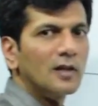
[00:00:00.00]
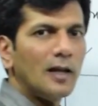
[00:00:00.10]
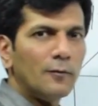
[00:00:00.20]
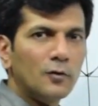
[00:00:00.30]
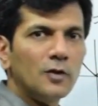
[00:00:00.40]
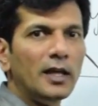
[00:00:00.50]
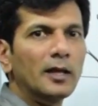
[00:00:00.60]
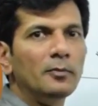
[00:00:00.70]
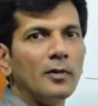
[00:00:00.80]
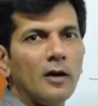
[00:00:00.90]
left to
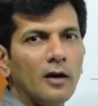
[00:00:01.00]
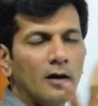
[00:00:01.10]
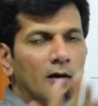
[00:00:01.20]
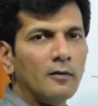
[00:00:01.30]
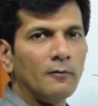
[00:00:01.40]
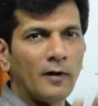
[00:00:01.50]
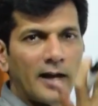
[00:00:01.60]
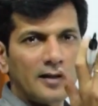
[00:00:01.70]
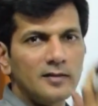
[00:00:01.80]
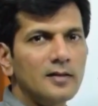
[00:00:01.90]
the y
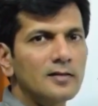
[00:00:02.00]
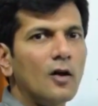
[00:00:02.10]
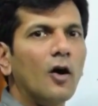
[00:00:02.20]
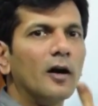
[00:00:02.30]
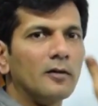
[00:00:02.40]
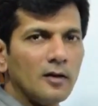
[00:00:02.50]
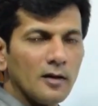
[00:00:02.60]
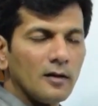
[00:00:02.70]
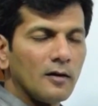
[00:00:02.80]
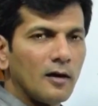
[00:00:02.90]
axis or
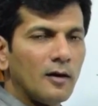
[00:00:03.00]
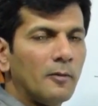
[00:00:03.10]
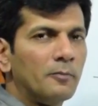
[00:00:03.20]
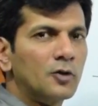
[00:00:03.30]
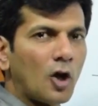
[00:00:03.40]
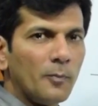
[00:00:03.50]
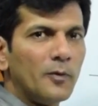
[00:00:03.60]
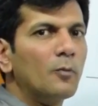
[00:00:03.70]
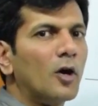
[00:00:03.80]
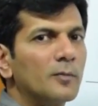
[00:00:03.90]
top
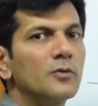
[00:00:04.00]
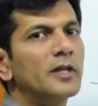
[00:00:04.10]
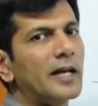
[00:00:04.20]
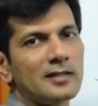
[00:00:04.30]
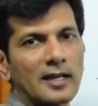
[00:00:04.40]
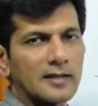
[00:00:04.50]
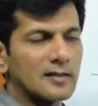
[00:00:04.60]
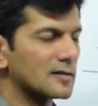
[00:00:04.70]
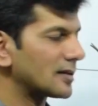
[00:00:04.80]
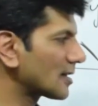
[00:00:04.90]
and bottom to the x
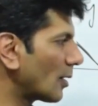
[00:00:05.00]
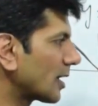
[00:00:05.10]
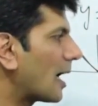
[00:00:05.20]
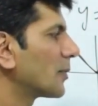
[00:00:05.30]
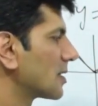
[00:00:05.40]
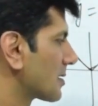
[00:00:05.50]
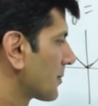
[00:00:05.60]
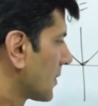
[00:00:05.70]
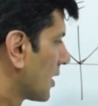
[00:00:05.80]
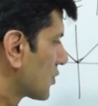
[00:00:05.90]
axis. That's how it happens.
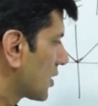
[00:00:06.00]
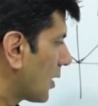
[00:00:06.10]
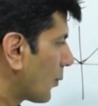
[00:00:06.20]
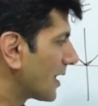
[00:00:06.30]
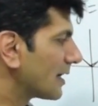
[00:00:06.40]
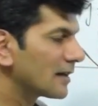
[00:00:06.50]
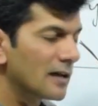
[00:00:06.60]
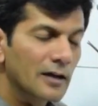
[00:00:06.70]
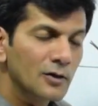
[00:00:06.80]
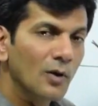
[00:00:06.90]
So now when
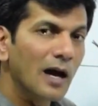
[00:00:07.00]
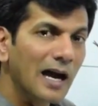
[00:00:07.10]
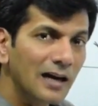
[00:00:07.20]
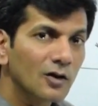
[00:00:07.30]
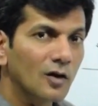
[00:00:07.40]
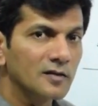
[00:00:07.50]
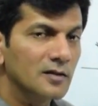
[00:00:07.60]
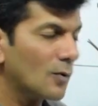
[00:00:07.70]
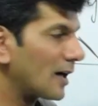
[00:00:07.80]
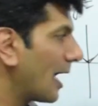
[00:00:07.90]
you add a
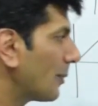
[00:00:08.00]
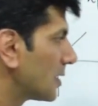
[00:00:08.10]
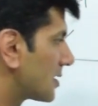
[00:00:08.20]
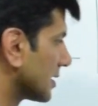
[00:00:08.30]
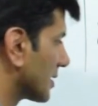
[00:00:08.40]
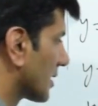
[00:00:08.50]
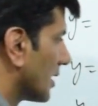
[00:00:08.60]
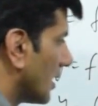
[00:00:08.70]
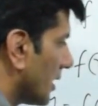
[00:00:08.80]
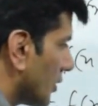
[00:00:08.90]
constant, what happens is
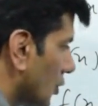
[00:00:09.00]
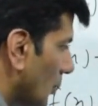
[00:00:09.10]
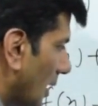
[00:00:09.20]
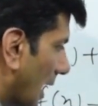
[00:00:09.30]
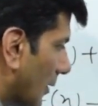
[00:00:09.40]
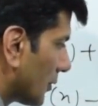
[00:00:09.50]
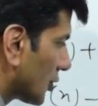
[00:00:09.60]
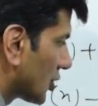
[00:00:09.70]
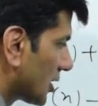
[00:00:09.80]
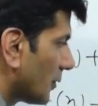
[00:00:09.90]
you will have to
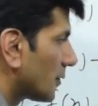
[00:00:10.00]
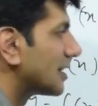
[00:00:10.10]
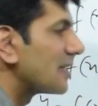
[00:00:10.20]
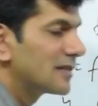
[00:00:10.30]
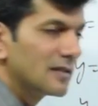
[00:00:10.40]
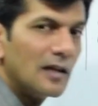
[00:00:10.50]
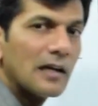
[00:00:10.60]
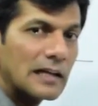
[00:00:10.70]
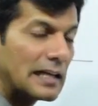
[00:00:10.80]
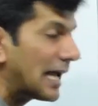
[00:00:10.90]
shift this
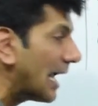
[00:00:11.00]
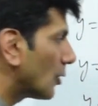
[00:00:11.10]
k